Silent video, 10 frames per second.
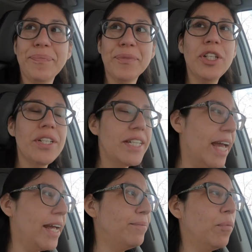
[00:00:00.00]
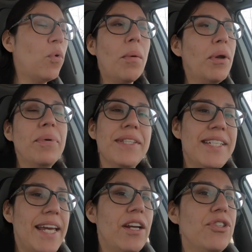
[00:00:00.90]
today, well, I'm gonna put the
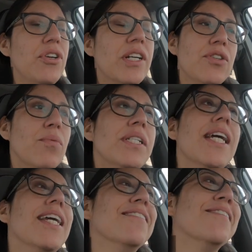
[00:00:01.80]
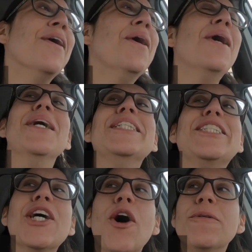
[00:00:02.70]
date here so you guys know what date is.
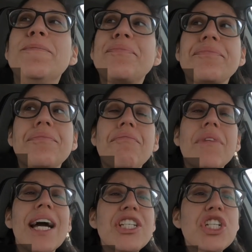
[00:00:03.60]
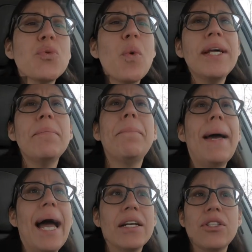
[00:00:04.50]
So I just went
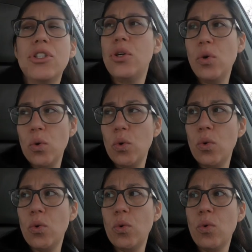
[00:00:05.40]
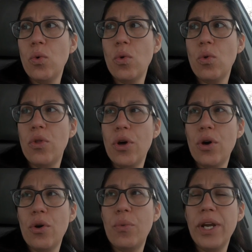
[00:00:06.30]
back to
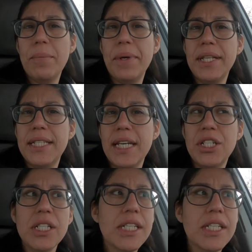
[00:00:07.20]
the rehabilitation